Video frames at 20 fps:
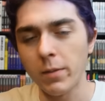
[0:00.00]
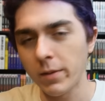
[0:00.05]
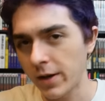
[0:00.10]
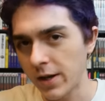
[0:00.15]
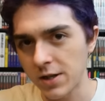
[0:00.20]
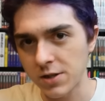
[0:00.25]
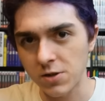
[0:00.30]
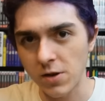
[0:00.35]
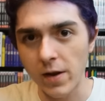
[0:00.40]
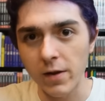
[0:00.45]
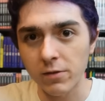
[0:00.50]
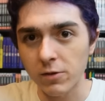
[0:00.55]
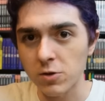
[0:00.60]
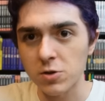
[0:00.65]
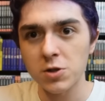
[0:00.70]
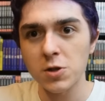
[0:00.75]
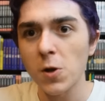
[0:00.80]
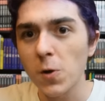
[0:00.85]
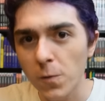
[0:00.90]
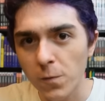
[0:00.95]
Because if
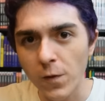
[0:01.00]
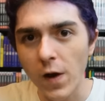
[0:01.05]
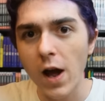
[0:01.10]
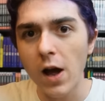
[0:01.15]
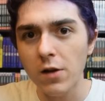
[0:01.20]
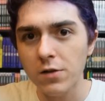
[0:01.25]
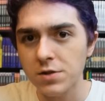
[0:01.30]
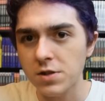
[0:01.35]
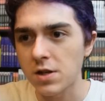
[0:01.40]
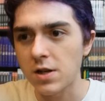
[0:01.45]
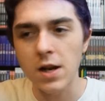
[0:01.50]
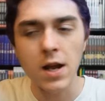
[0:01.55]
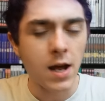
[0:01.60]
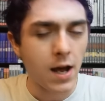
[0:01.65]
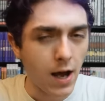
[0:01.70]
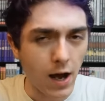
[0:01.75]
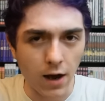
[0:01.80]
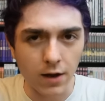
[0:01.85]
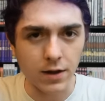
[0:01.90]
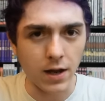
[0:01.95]
there's 2,000,
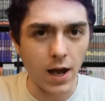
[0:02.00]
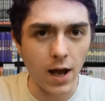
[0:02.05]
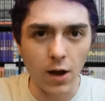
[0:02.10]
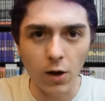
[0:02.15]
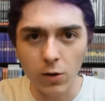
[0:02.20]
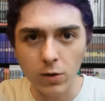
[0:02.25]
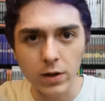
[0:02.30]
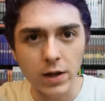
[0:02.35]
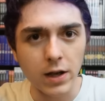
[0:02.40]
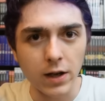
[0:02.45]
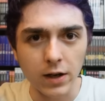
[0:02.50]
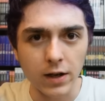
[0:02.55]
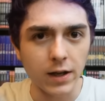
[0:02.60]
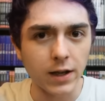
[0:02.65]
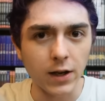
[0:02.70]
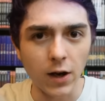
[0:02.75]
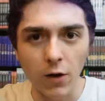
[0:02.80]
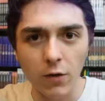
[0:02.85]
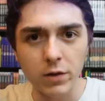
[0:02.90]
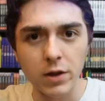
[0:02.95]
how the hell are they going to
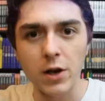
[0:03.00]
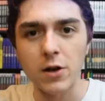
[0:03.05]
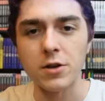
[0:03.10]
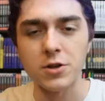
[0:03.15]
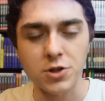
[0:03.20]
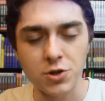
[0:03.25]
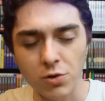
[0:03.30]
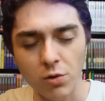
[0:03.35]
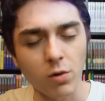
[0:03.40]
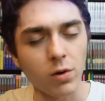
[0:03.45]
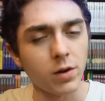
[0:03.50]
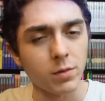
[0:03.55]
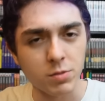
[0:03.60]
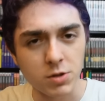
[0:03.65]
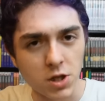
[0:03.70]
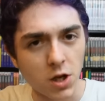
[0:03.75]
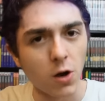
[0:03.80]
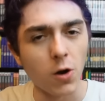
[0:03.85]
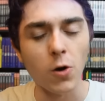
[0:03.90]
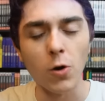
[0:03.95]
get over there to destroy him?
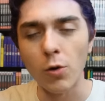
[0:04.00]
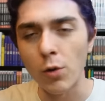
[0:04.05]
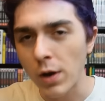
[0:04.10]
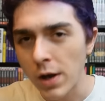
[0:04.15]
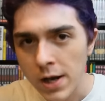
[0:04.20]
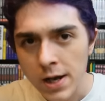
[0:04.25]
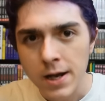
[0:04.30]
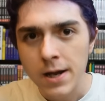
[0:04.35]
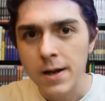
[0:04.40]
So,